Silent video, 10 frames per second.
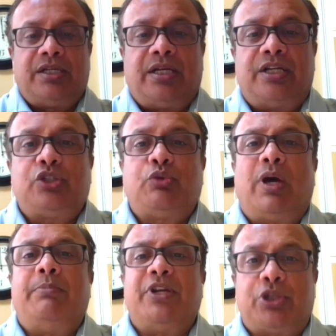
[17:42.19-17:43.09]

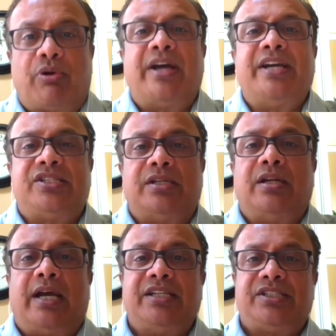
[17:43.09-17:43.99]
12-month
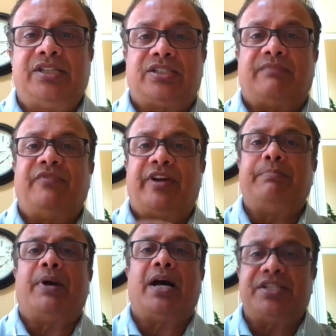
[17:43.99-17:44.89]
horizon, I see some very
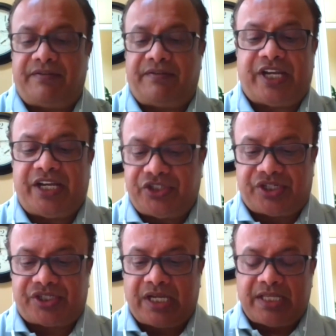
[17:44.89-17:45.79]
positive
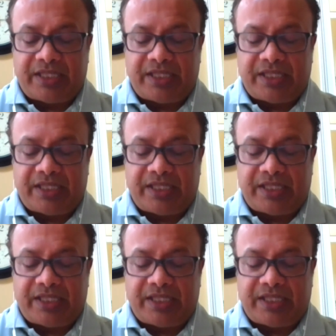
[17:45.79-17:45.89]
changes